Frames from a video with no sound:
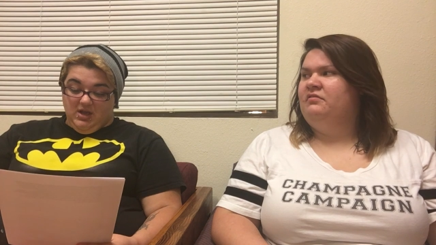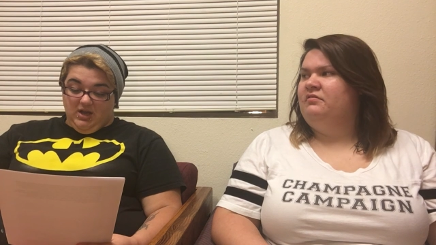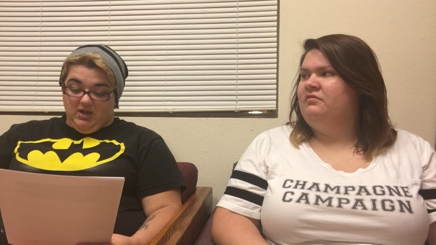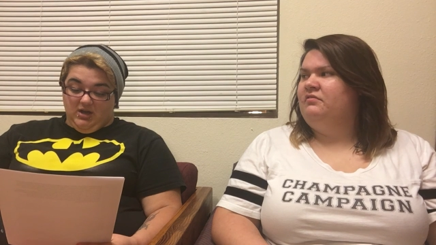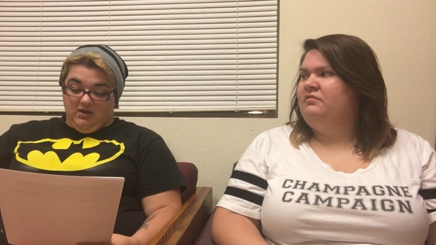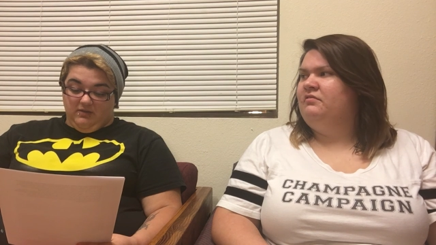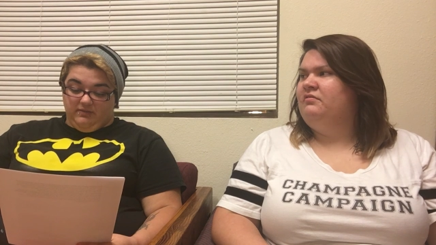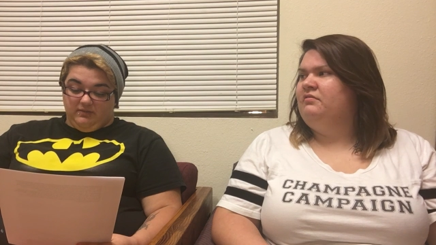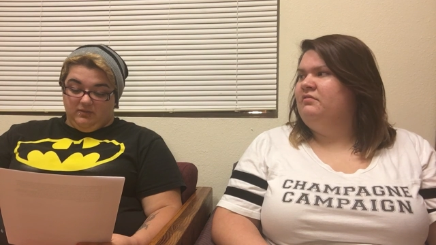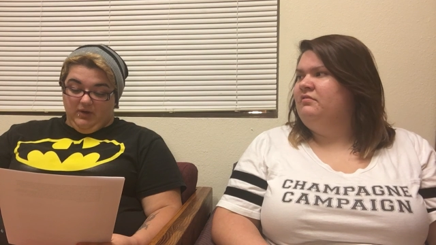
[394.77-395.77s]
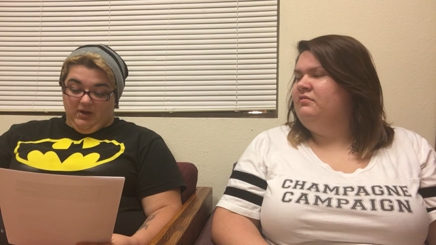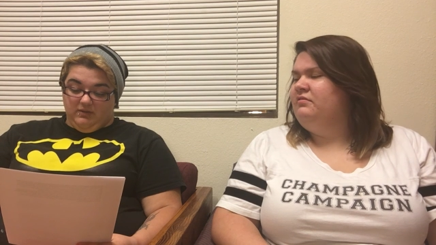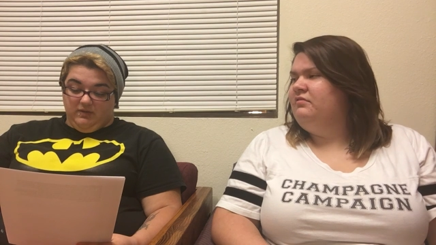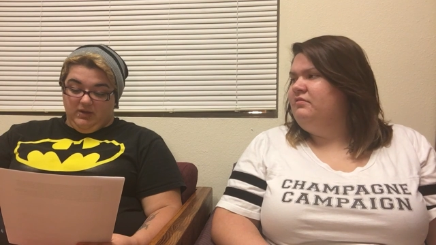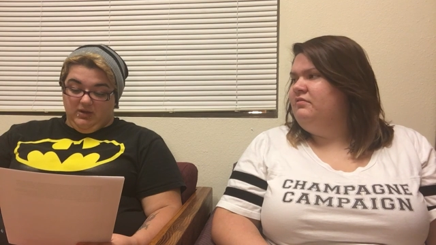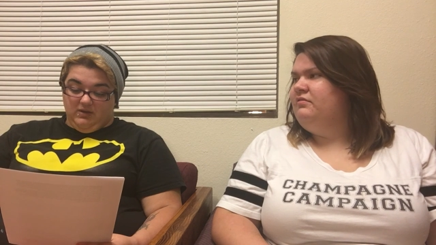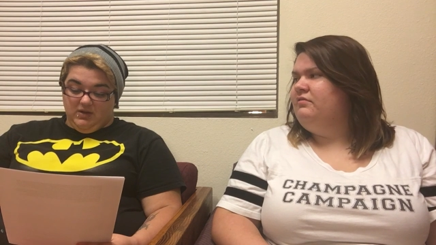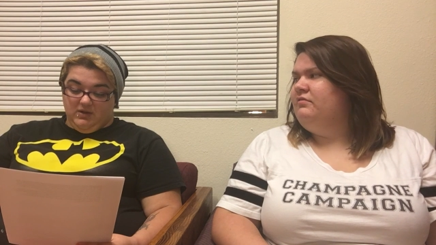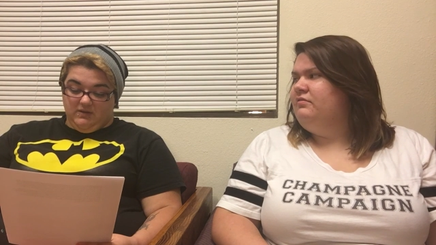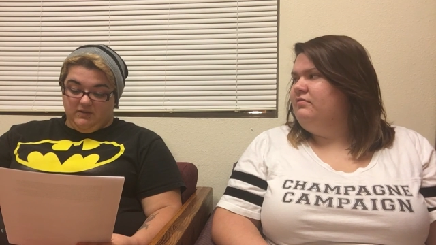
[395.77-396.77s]
Speaker 1: Uh,
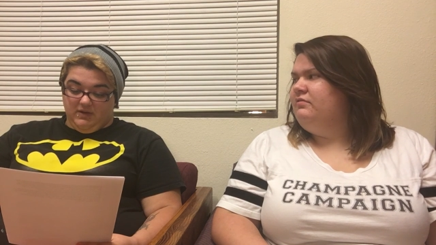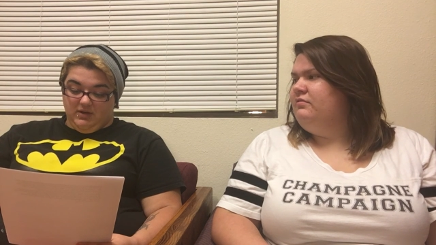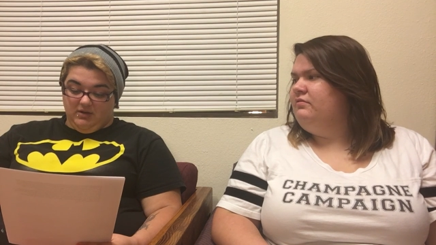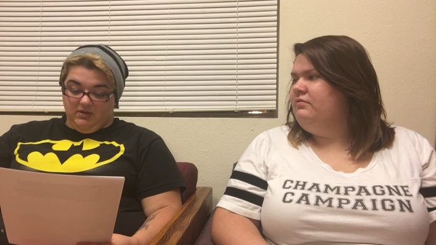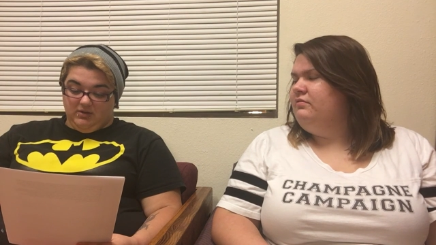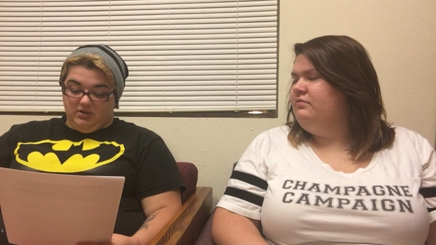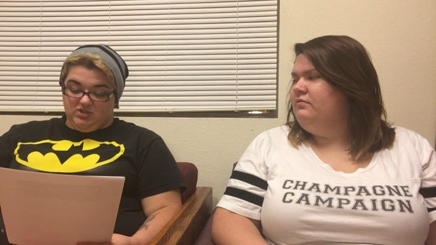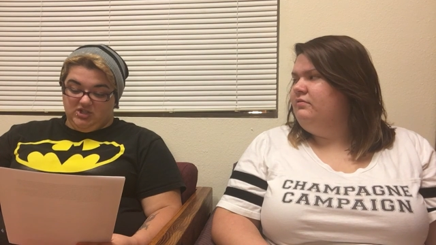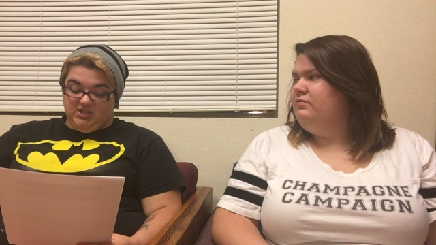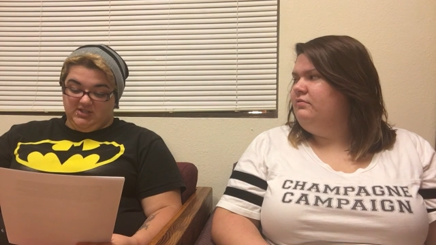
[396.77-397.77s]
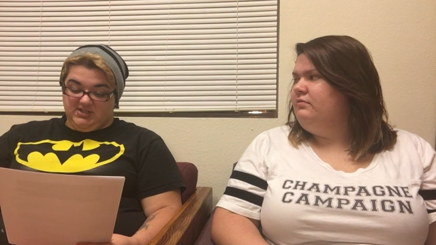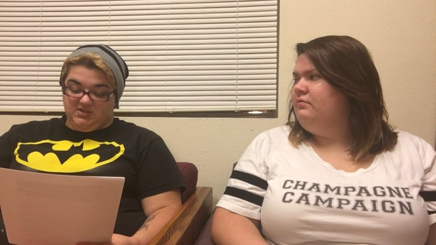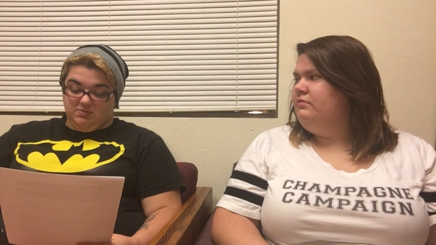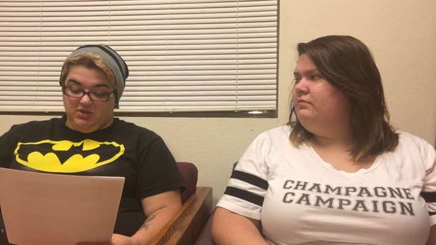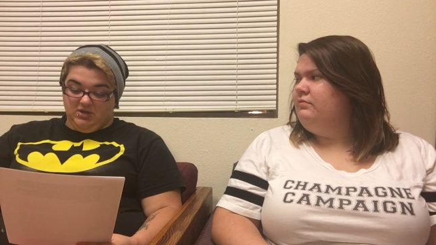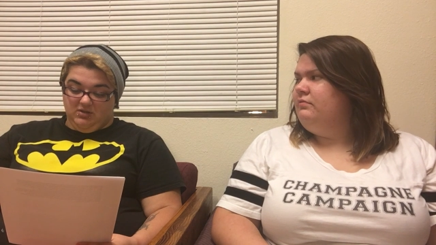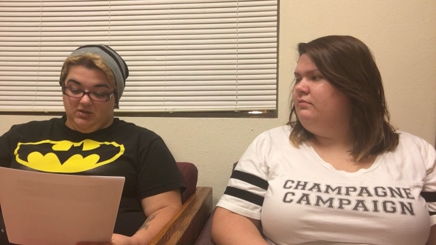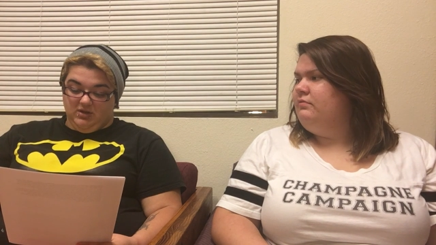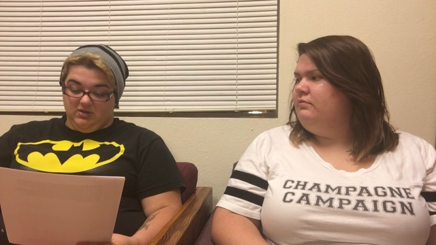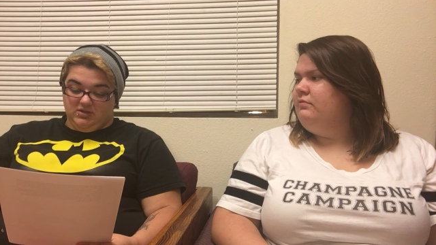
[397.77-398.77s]
Ralphie fell under Janet's
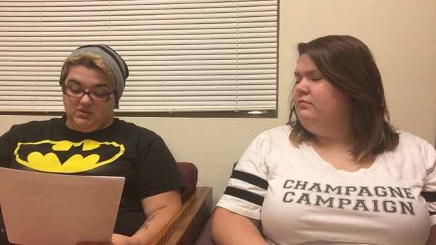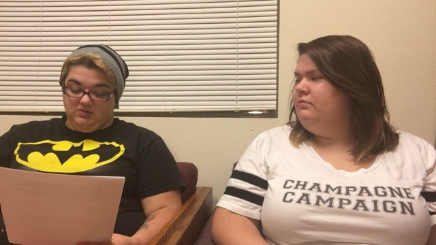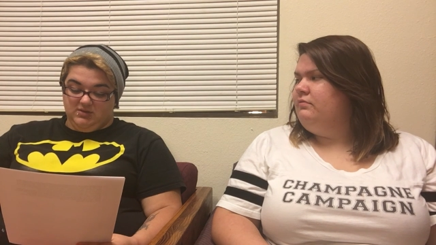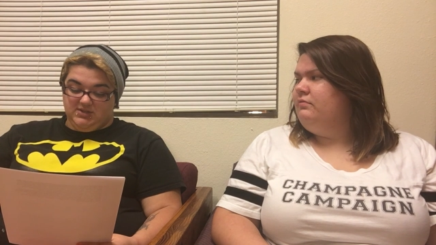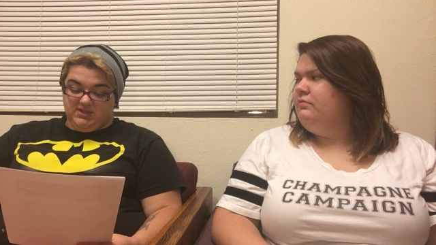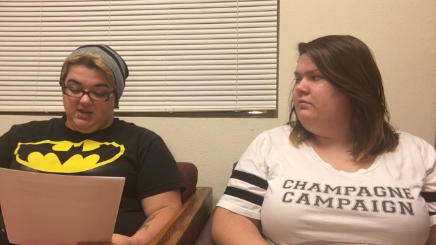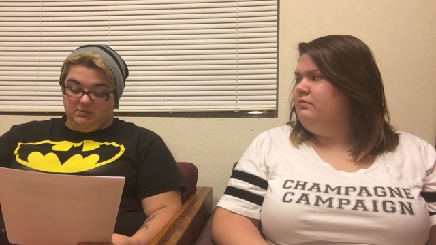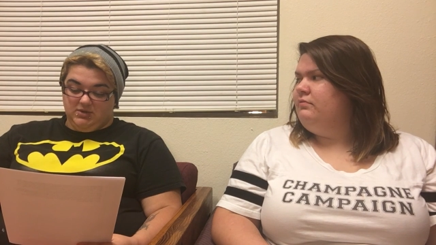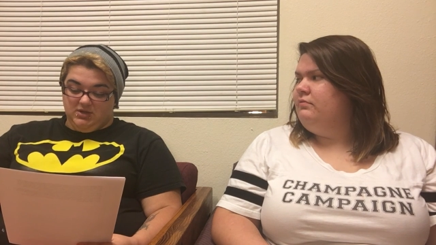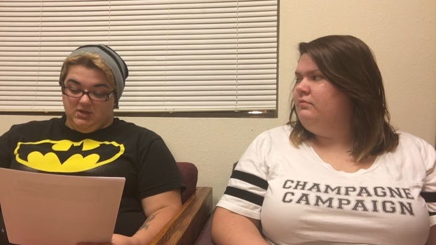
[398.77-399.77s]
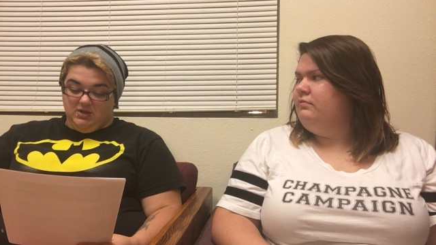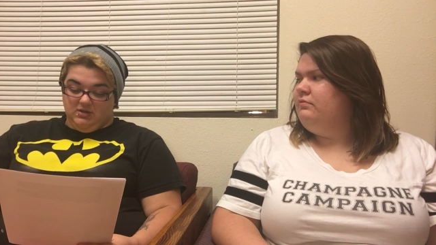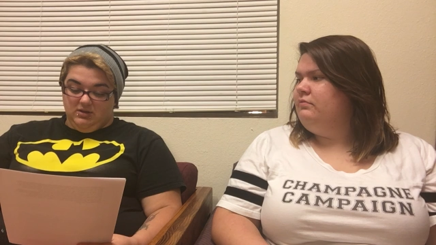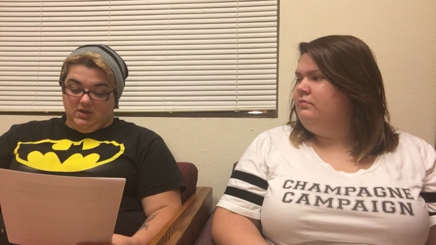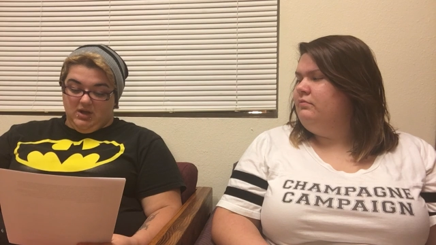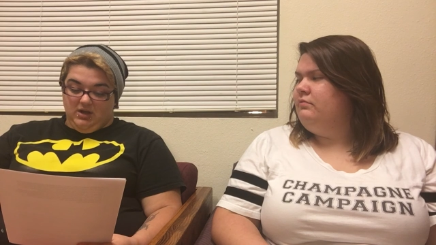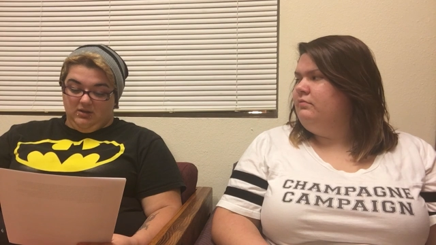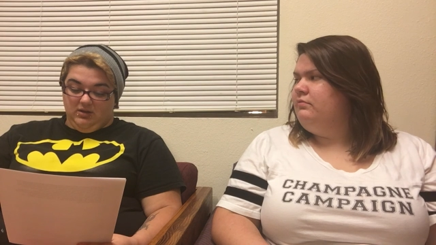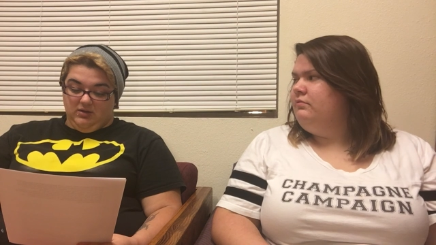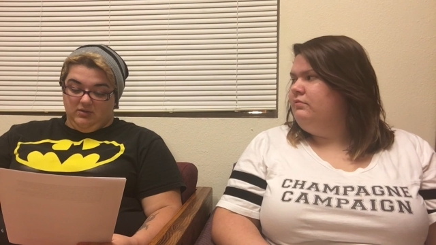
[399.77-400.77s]
spell, and the two escaped the
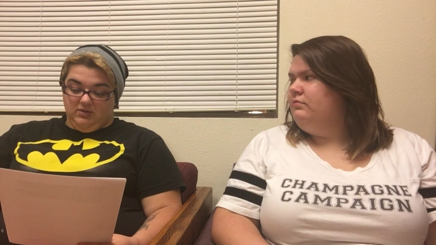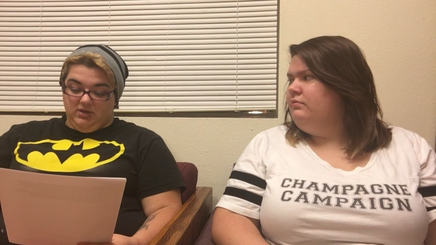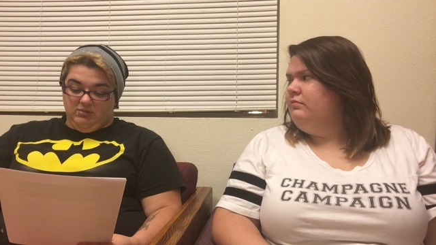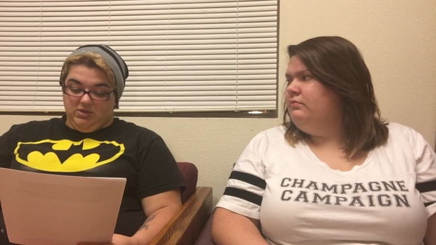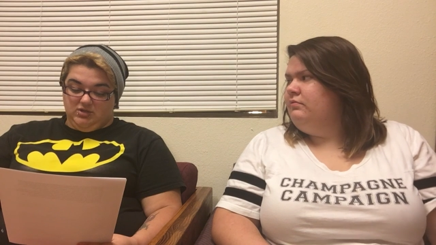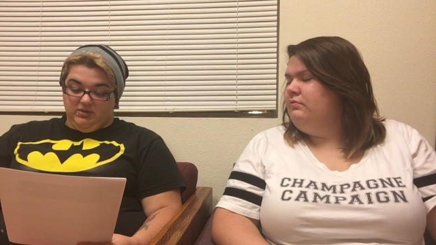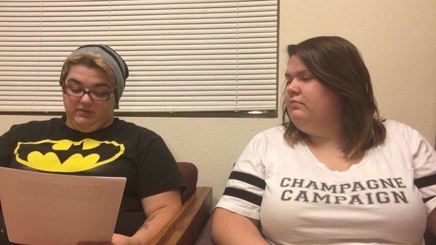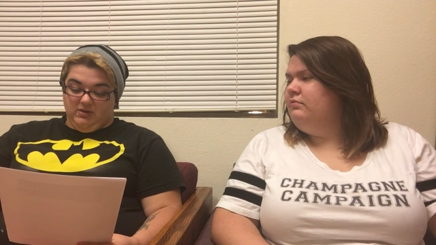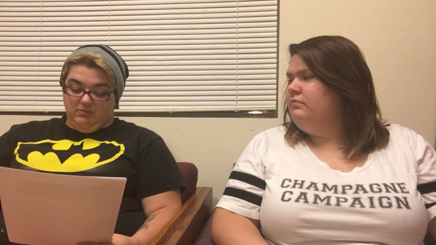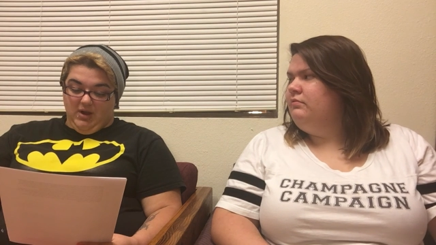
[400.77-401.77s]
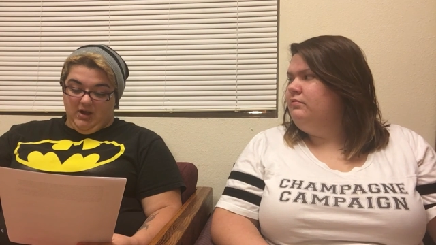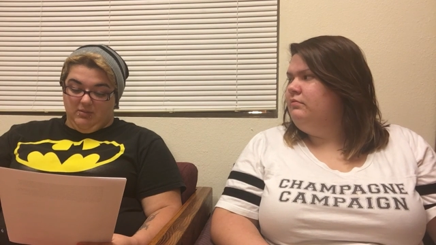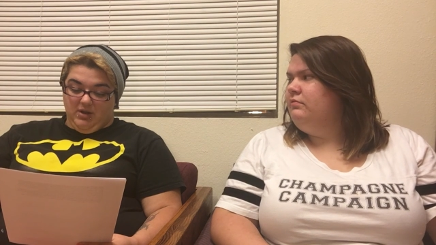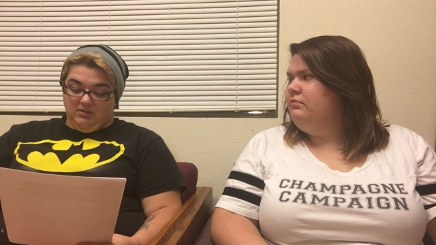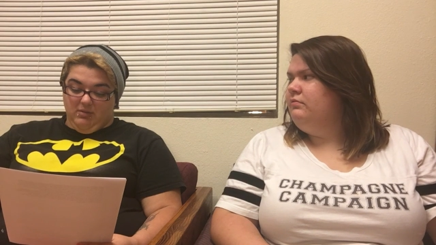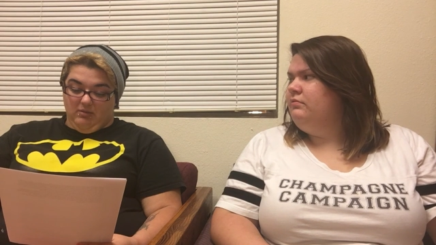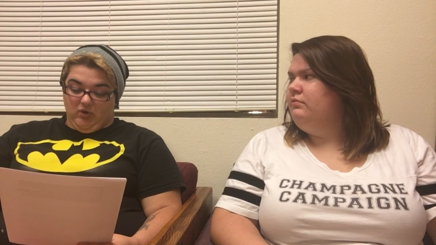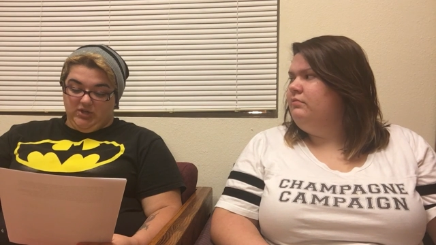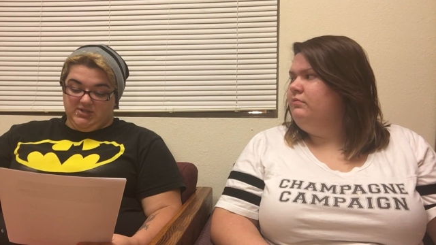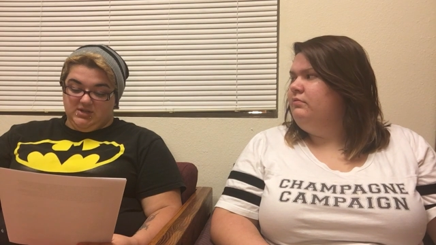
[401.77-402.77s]
island, only to be driven mad by their
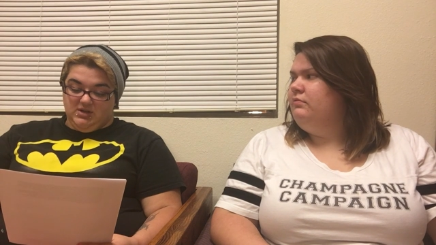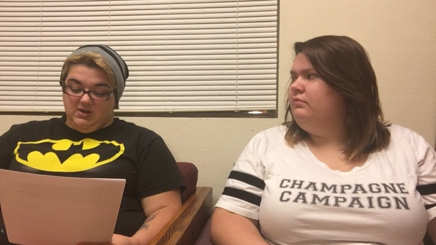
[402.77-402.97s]
memories.